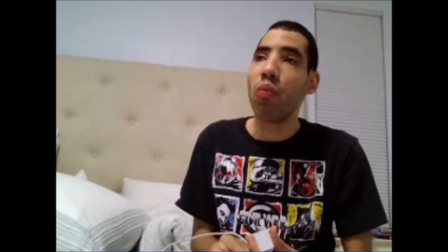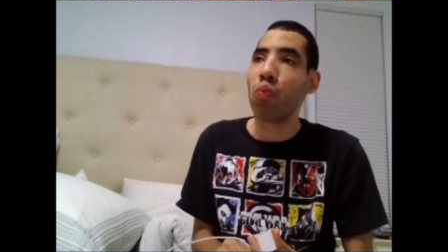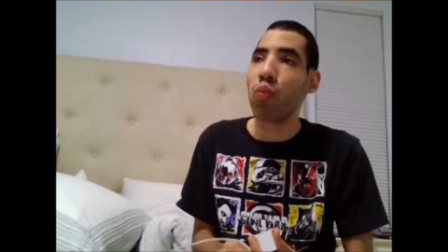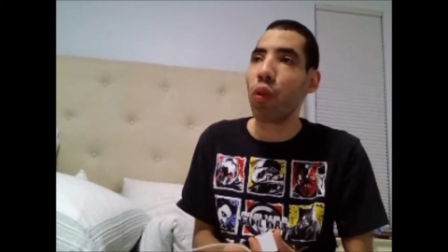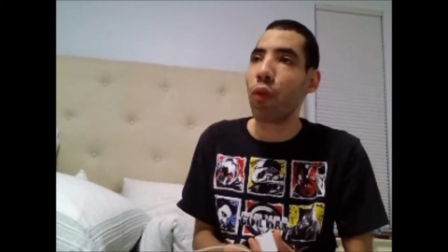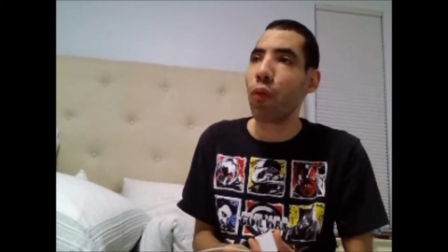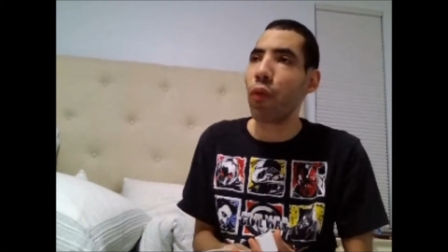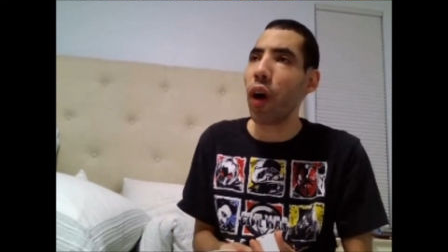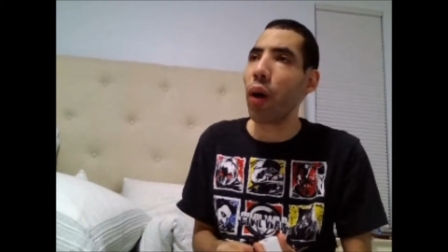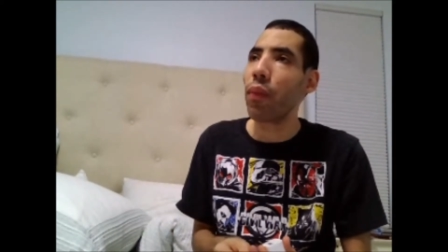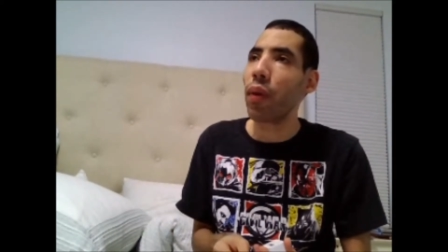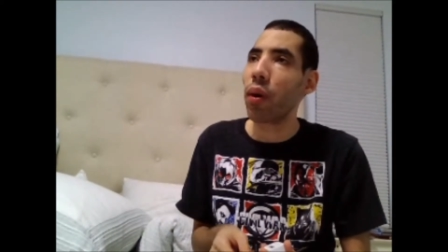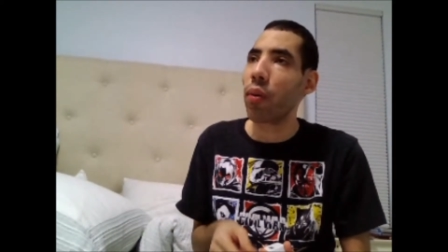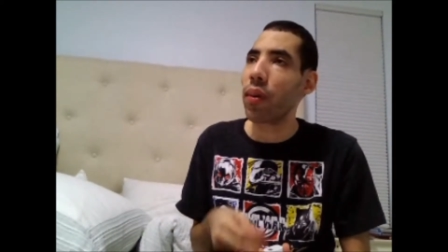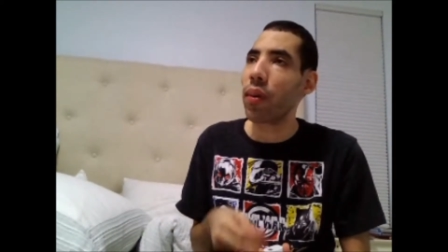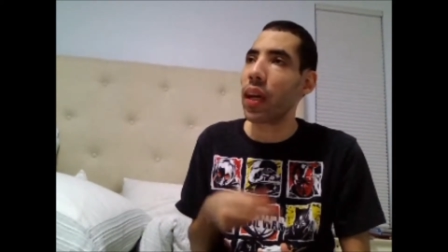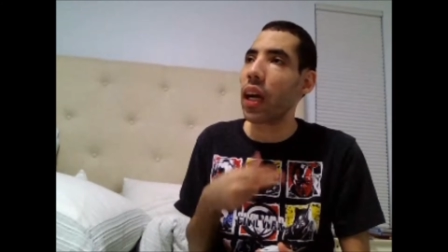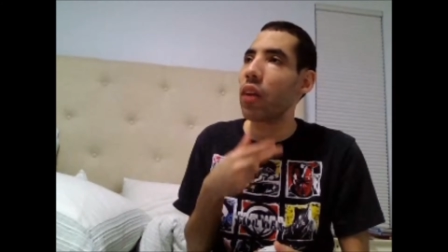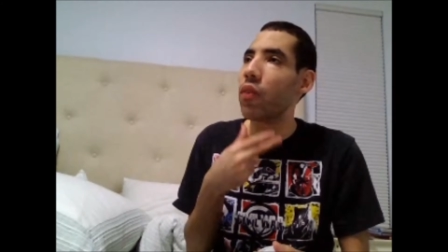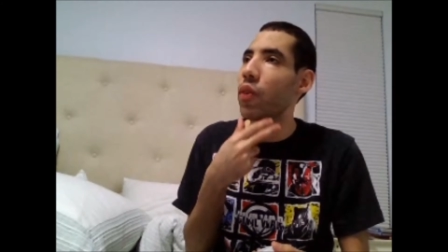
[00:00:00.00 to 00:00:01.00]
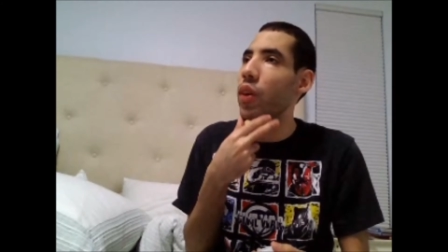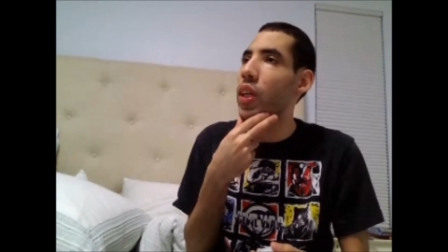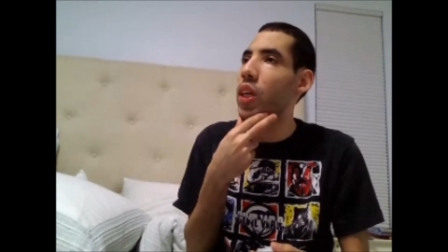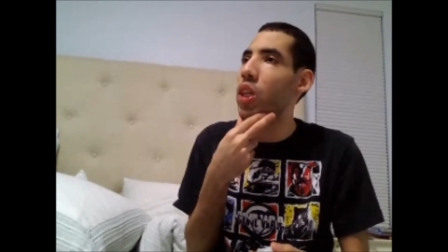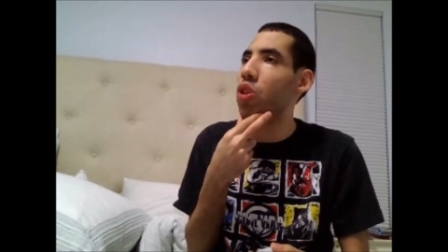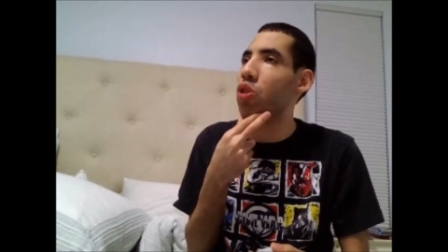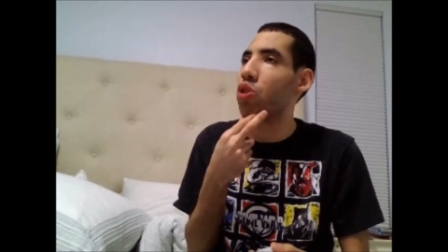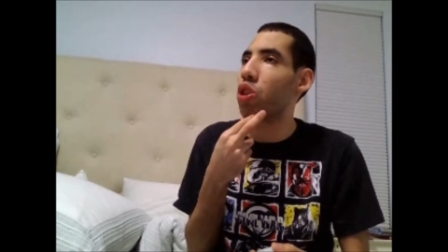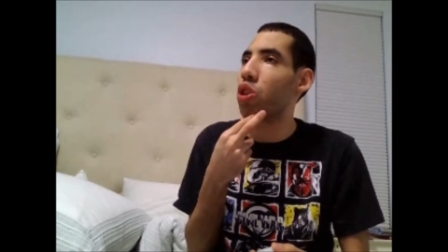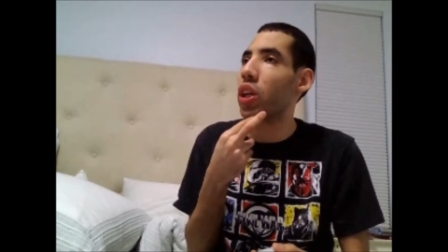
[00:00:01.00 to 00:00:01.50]
So far, but we got very
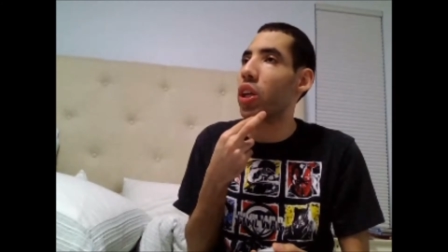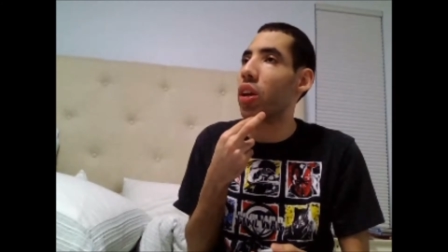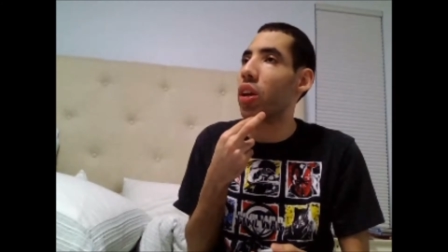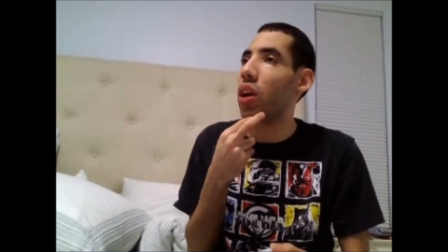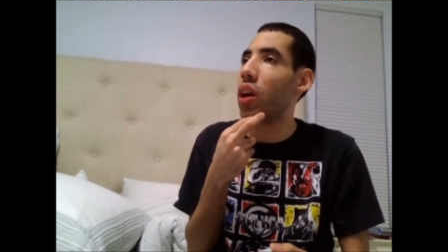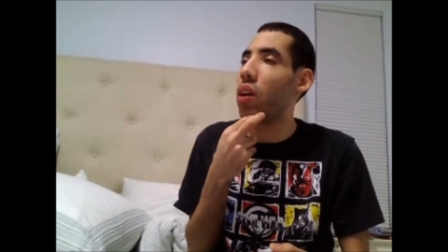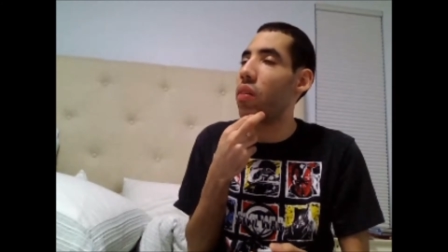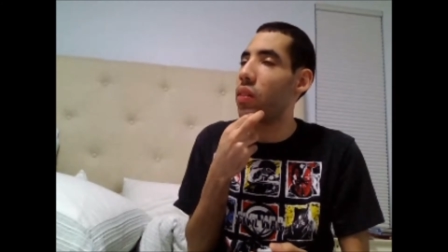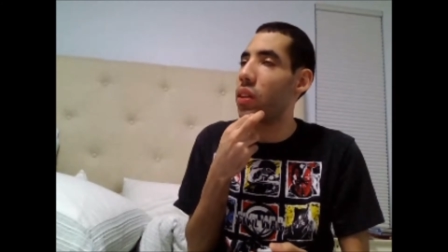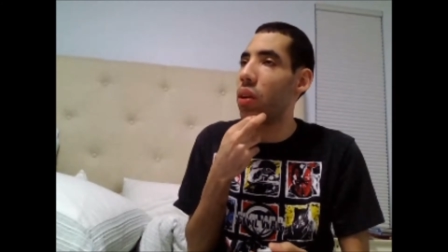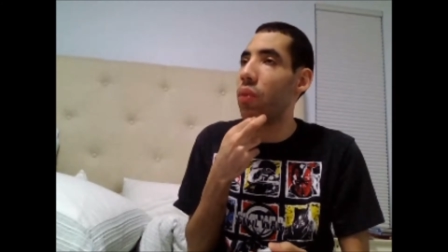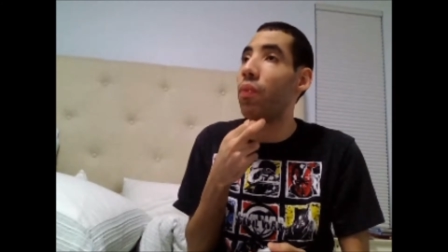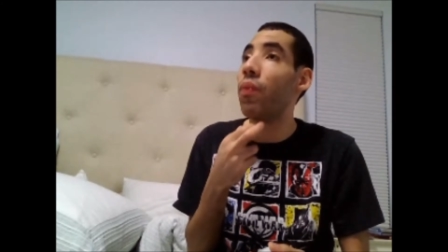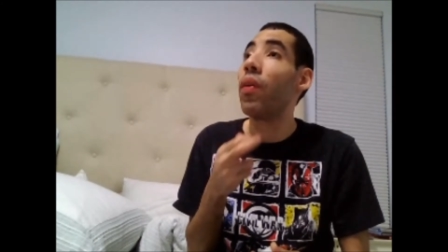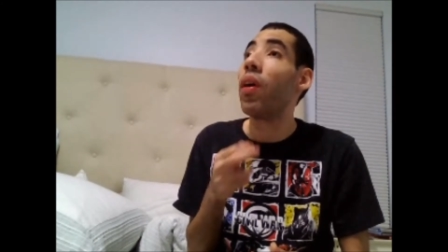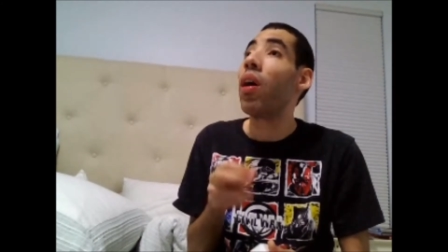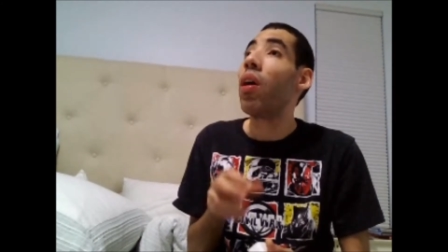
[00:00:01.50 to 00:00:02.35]
interesting. Here we go.